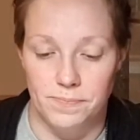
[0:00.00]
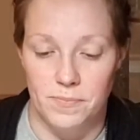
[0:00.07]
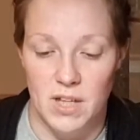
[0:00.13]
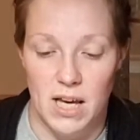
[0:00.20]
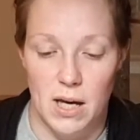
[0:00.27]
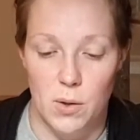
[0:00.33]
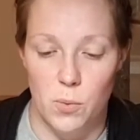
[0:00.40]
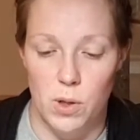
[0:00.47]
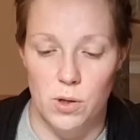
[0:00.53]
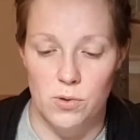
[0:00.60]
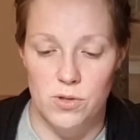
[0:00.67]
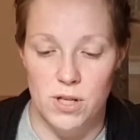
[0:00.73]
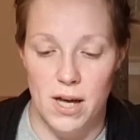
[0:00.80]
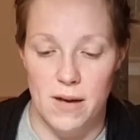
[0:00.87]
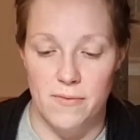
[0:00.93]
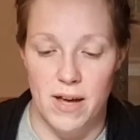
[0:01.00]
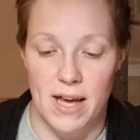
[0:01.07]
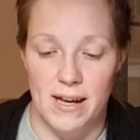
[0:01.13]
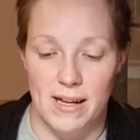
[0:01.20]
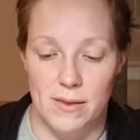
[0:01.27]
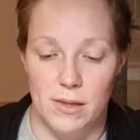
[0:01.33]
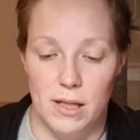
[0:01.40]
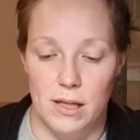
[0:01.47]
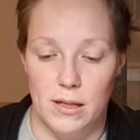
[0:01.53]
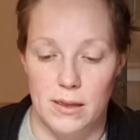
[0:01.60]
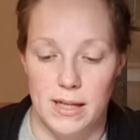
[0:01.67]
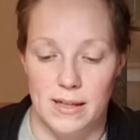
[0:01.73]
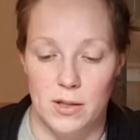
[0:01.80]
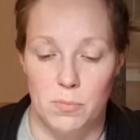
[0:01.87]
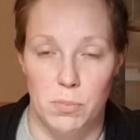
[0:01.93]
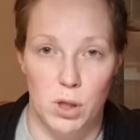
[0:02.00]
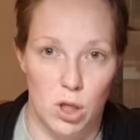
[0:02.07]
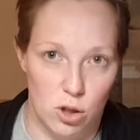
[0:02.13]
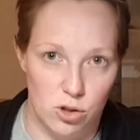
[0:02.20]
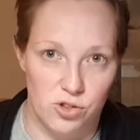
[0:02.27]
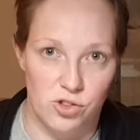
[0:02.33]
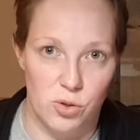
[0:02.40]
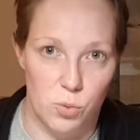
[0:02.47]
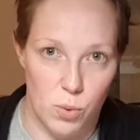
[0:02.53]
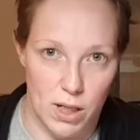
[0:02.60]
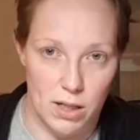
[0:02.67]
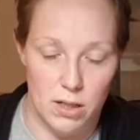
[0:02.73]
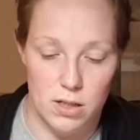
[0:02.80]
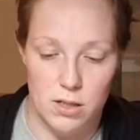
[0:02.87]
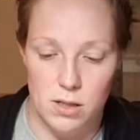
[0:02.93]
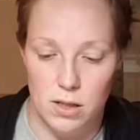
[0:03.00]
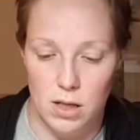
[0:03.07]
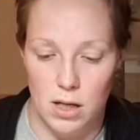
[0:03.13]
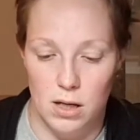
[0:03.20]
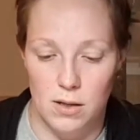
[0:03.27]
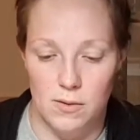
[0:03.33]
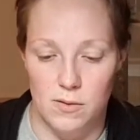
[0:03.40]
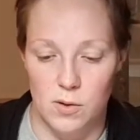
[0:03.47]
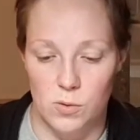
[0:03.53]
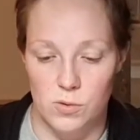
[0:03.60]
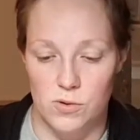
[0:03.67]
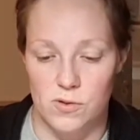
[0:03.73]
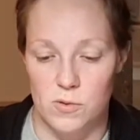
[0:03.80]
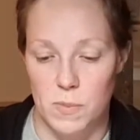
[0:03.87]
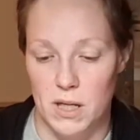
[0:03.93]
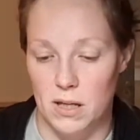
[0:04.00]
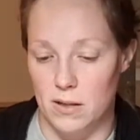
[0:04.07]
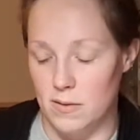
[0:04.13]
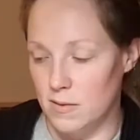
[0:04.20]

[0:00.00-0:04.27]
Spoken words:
yeah, we don't have anything that blocks the wind, so to speak.